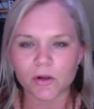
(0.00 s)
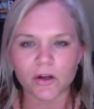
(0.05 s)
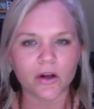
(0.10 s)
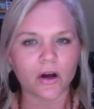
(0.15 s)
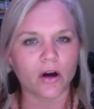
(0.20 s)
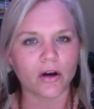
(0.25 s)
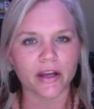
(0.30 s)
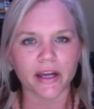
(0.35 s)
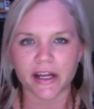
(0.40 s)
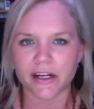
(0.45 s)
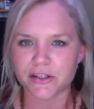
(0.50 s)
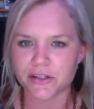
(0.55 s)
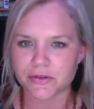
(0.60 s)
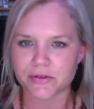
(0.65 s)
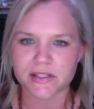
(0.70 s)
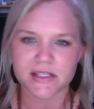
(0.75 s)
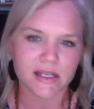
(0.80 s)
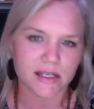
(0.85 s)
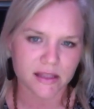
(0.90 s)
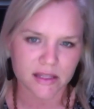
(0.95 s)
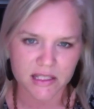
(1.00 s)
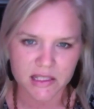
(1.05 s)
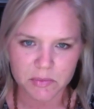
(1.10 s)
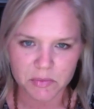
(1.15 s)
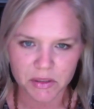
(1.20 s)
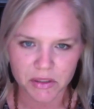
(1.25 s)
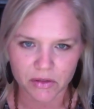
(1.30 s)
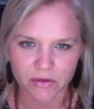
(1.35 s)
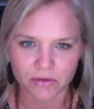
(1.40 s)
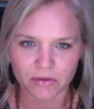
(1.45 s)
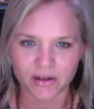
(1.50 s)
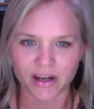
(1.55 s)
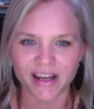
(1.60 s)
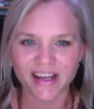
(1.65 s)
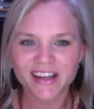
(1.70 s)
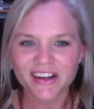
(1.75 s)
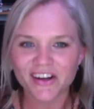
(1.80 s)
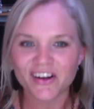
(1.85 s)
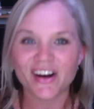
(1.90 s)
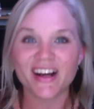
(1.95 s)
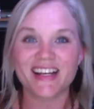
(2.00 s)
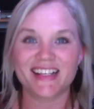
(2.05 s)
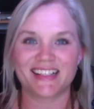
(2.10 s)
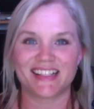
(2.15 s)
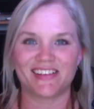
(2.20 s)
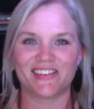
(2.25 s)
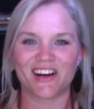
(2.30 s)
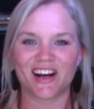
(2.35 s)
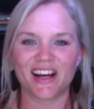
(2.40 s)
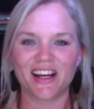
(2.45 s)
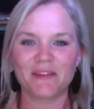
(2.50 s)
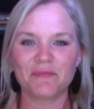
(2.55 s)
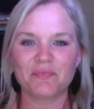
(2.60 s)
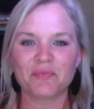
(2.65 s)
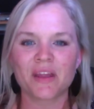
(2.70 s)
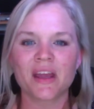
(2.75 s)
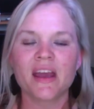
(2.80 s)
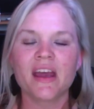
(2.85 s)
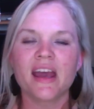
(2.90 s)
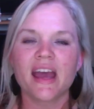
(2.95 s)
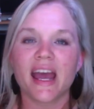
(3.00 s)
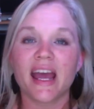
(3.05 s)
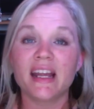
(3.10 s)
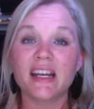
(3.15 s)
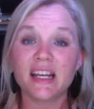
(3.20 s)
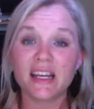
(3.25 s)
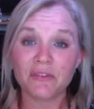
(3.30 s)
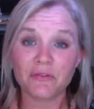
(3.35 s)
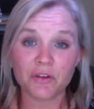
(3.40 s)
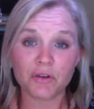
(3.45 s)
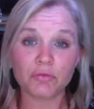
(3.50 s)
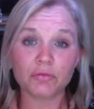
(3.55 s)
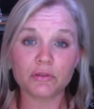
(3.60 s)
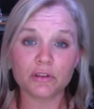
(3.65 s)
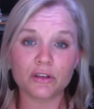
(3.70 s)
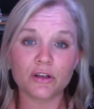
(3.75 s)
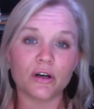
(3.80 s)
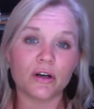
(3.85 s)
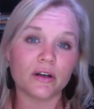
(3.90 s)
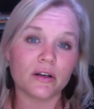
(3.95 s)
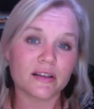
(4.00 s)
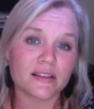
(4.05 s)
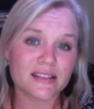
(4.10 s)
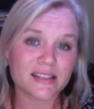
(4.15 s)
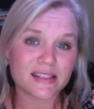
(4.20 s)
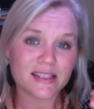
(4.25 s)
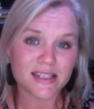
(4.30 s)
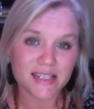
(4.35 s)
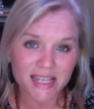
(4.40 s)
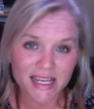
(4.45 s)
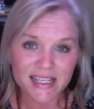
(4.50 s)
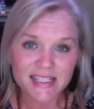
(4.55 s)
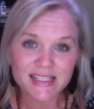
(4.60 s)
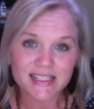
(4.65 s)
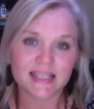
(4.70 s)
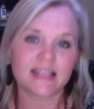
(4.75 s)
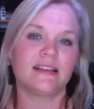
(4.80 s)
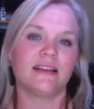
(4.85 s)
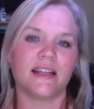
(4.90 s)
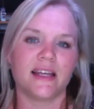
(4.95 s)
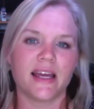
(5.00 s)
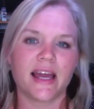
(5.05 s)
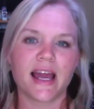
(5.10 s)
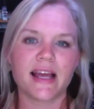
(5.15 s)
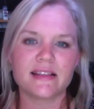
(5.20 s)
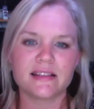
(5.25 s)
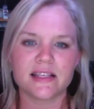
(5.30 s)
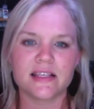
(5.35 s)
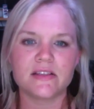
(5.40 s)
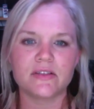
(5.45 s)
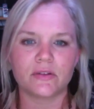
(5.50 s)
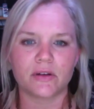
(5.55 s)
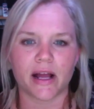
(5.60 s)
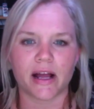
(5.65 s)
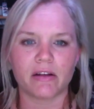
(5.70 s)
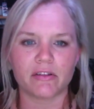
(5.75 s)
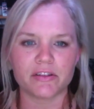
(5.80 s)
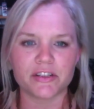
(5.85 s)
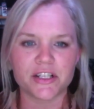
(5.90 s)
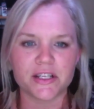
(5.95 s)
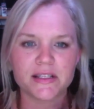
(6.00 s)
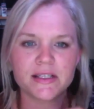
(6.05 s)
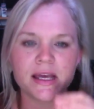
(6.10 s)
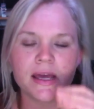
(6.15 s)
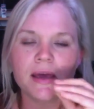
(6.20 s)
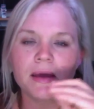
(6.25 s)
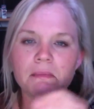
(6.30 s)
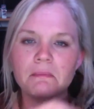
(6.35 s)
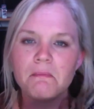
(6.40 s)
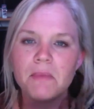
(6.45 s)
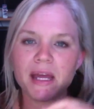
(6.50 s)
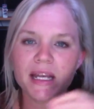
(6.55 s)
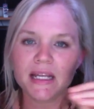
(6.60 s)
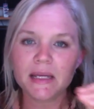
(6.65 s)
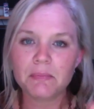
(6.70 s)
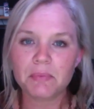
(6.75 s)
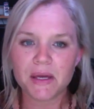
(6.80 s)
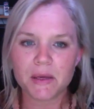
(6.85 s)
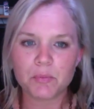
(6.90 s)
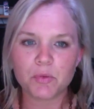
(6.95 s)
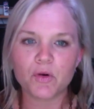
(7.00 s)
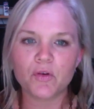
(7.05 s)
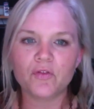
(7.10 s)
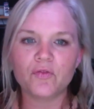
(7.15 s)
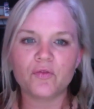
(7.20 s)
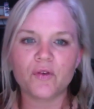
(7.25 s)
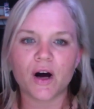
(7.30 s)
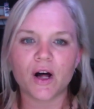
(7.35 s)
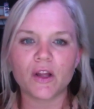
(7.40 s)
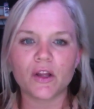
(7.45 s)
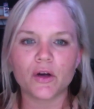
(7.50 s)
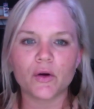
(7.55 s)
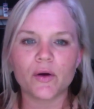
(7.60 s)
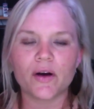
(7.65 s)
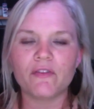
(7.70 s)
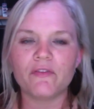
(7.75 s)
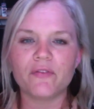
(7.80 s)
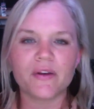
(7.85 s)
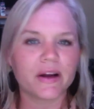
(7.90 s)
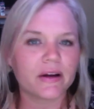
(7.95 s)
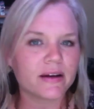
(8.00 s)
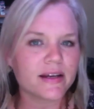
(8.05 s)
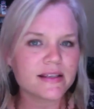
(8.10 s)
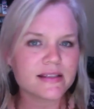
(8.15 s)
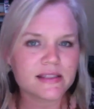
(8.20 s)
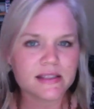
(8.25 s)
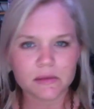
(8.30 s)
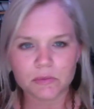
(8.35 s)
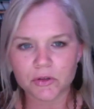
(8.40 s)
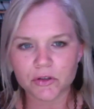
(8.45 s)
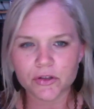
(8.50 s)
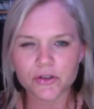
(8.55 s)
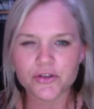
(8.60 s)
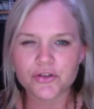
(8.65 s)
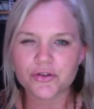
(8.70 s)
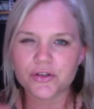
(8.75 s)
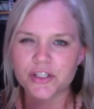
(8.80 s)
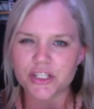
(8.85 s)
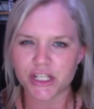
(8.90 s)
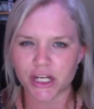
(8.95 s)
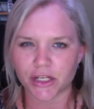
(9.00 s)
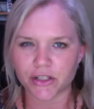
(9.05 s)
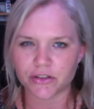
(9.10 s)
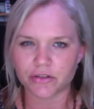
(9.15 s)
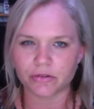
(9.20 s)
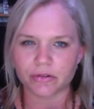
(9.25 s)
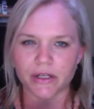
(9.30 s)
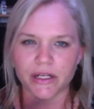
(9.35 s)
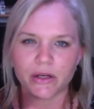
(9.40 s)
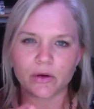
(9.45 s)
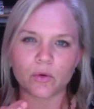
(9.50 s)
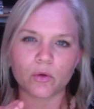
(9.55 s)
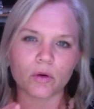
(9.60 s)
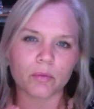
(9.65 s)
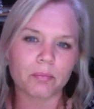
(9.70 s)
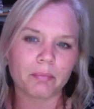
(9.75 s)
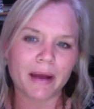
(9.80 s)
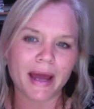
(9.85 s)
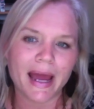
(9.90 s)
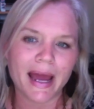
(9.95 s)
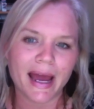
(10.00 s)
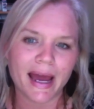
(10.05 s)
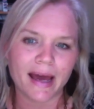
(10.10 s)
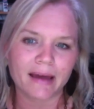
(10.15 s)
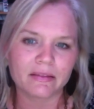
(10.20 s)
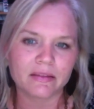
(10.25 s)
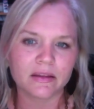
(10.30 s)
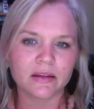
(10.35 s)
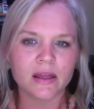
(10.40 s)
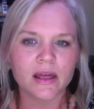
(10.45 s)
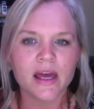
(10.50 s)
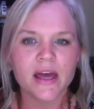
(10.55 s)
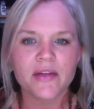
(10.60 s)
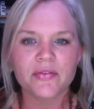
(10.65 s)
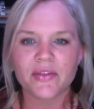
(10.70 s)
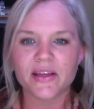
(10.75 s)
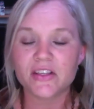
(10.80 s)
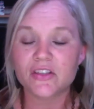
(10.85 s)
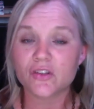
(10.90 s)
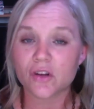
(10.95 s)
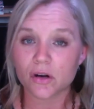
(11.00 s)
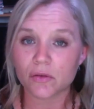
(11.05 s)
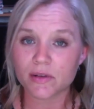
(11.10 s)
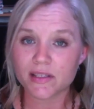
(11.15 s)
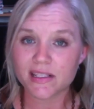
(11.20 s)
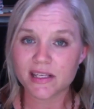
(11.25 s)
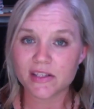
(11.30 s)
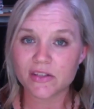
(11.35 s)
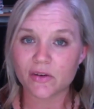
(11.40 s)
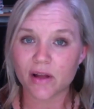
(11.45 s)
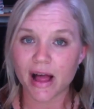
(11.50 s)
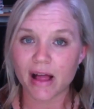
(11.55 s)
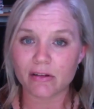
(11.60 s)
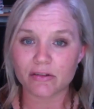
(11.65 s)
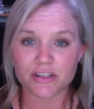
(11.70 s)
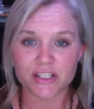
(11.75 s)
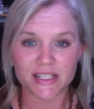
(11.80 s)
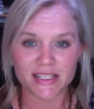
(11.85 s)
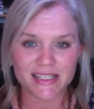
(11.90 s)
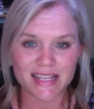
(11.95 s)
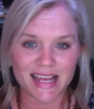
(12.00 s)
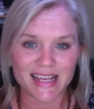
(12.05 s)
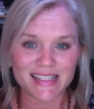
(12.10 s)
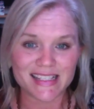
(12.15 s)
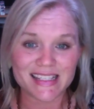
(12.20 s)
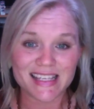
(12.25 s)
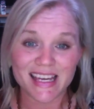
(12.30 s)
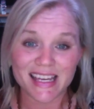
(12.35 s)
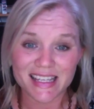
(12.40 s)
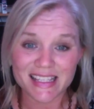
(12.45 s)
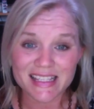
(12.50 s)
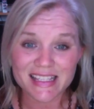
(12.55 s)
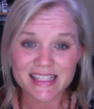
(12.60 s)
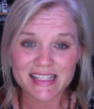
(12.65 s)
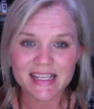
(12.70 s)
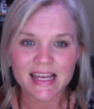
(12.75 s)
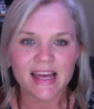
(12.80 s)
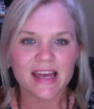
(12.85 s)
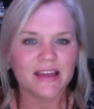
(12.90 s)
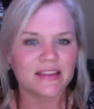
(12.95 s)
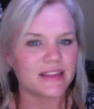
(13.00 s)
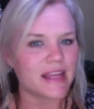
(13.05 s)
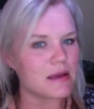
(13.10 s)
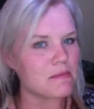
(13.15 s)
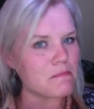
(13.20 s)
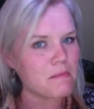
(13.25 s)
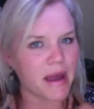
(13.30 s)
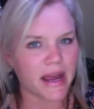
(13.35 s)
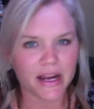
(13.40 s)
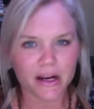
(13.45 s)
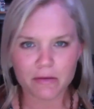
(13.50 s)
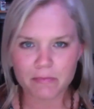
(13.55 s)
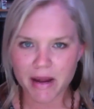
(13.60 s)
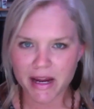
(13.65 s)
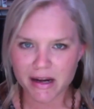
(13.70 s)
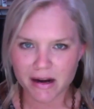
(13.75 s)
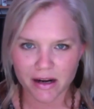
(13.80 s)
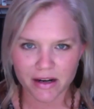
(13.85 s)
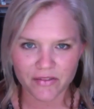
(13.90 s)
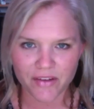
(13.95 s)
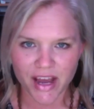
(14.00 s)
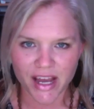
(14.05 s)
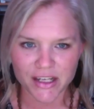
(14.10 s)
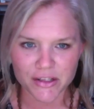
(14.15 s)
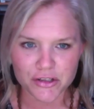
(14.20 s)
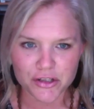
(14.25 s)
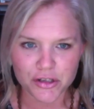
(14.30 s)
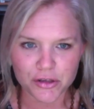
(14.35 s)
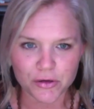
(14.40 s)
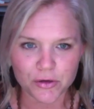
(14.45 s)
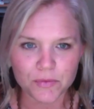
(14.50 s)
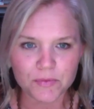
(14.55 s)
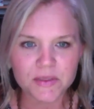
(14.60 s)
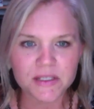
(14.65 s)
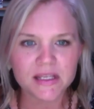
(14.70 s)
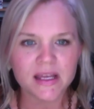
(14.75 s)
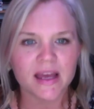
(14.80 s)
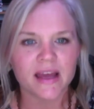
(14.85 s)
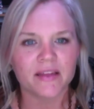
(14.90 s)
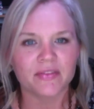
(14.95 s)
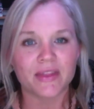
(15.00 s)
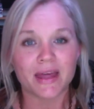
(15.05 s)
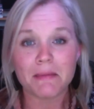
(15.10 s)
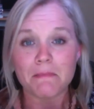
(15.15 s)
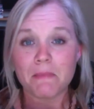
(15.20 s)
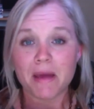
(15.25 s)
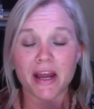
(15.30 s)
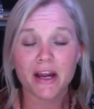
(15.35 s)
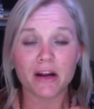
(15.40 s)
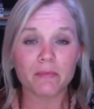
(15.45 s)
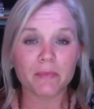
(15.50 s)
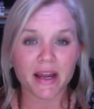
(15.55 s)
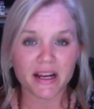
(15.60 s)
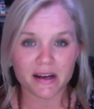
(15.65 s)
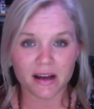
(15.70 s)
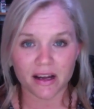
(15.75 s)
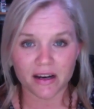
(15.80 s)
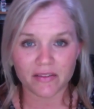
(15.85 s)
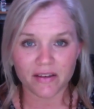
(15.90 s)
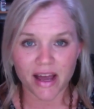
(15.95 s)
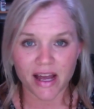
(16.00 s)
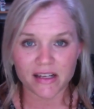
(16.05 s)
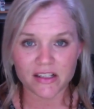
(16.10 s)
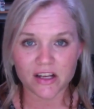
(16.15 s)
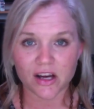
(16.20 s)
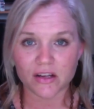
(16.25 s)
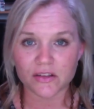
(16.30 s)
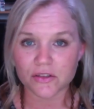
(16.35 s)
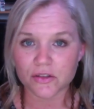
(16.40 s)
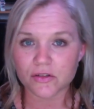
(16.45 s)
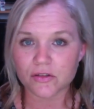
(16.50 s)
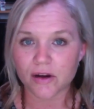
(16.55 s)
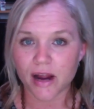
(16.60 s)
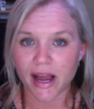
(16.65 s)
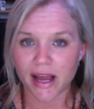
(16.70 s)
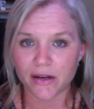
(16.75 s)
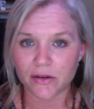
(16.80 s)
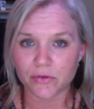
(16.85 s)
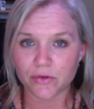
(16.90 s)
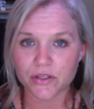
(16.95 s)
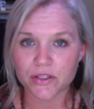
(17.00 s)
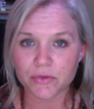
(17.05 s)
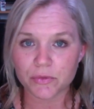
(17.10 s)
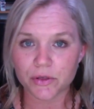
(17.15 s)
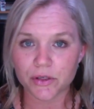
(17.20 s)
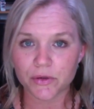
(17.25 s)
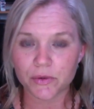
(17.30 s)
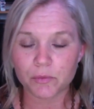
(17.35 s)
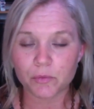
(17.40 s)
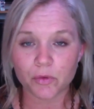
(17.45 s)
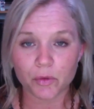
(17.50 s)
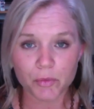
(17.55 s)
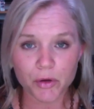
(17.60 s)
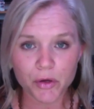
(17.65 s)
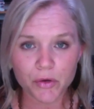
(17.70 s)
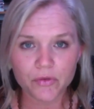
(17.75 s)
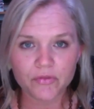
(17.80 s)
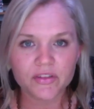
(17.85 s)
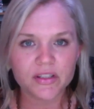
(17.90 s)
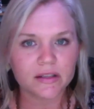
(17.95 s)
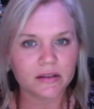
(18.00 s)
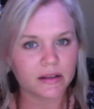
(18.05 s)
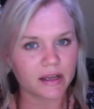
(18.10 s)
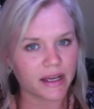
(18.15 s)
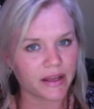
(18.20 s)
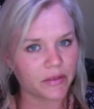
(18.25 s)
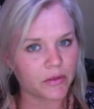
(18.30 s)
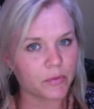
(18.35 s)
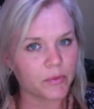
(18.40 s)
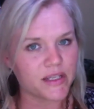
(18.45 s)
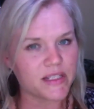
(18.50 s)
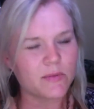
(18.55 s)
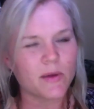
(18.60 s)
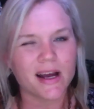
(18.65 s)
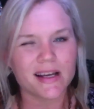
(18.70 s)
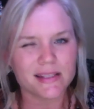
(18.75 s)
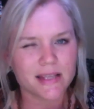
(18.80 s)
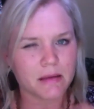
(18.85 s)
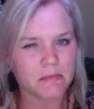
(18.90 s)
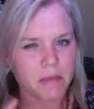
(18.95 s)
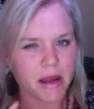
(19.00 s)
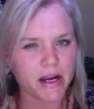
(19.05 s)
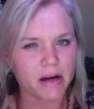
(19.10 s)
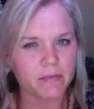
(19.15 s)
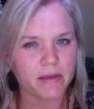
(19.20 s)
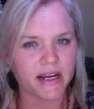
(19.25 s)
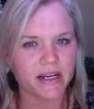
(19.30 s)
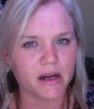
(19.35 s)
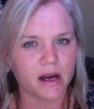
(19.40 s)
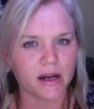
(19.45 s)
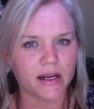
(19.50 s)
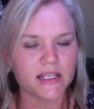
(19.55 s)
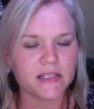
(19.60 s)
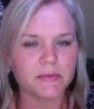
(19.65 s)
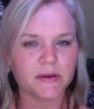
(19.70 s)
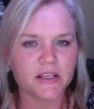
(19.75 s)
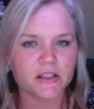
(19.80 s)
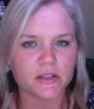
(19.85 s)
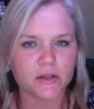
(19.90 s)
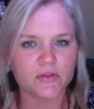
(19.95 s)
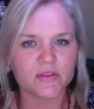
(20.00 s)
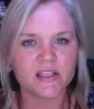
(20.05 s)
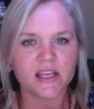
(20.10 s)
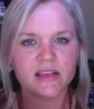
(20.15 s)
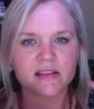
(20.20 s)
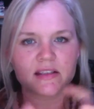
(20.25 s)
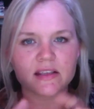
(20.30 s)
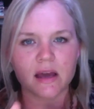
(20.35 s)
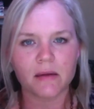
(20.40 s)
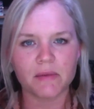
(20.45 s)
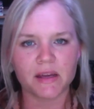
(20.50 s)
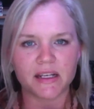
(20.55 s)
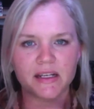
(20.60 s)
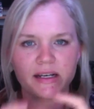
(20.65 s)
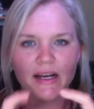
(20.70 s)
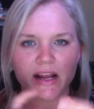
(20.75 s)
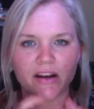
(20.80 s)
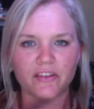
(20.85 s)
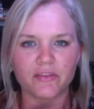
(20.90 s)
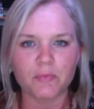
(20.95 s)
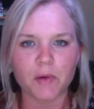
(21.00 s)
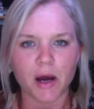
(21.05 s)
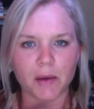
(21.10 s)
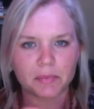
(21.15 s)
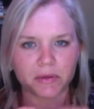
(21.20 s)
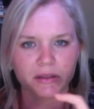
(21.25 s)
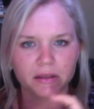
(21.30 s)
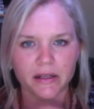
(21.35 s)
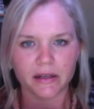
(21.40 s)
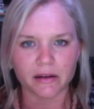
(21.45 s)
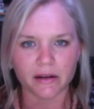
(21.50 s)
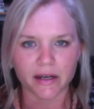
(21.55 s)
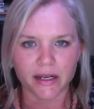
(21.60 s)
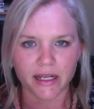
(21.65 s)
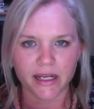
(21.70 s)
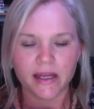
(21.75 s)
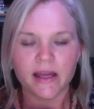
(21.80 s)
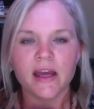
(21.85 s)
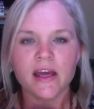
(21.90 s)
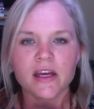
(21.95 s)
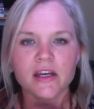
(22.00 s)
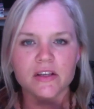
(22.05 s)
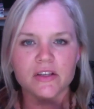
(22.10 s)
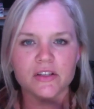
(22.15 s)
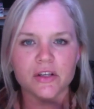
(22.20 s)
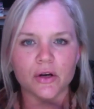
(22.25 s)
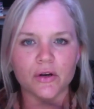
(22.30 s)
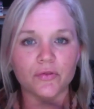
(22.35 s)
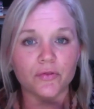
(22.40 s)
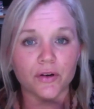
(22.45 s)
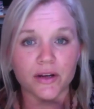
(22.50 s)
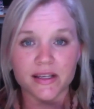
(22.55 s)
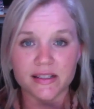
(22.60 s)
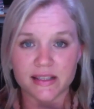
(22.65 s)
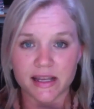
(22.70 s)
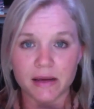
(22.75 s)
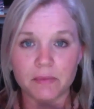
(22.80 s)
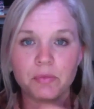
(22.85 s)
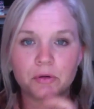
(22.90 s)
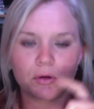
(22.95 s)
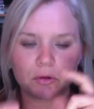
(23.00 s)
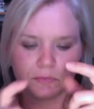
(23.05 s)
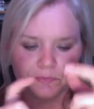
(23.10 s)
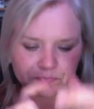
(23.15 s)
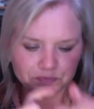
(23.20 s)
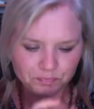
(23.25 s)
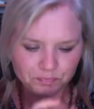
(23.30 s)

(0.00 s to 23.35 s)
All you got to do is take this pill, right? Crazy, right? And if you look statistically at seasonal allergies, many people follow a very similar trajectory or path. They start with seasonal allergies as kids. They may or may not have had tubes. They may or may not have had tonsils or adenoids removed. And the reason why I say may or may not is because those things come in and out of popularity. So for example,